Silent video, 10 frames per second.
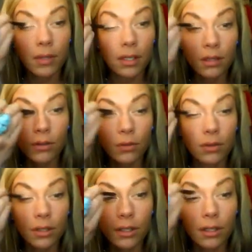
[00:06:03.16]
the inner
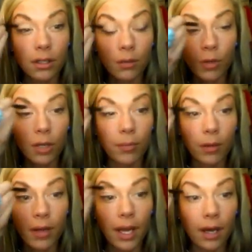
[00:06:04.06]
corner and work
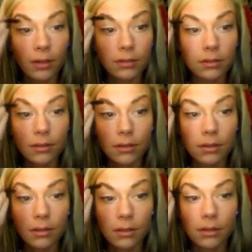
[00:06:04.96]
my way out.
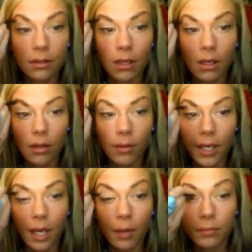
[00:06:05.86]
All the
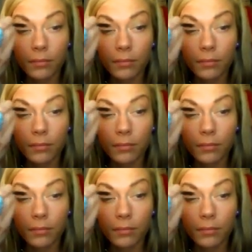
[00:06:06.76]
way up